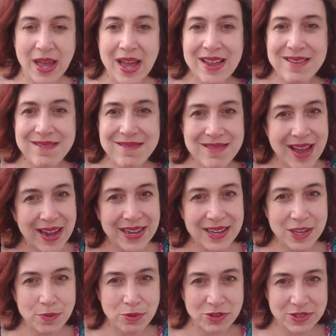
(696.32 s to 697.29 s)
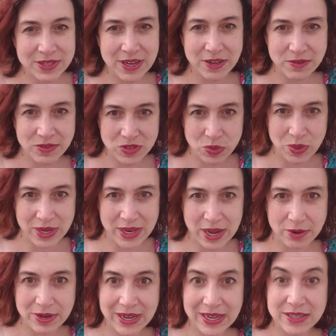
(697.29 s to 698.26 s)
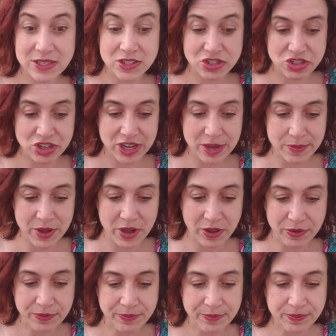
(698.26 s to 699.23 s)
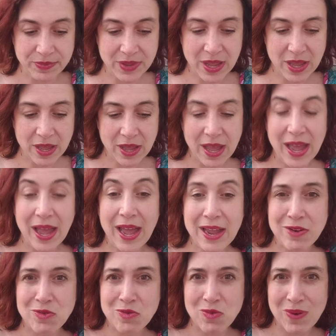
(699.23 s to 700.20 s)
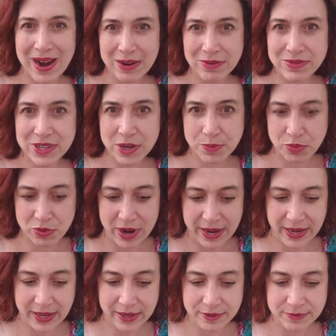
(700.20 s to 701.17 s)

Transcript: 90% of soy nowadays is GMO and Roundup ready.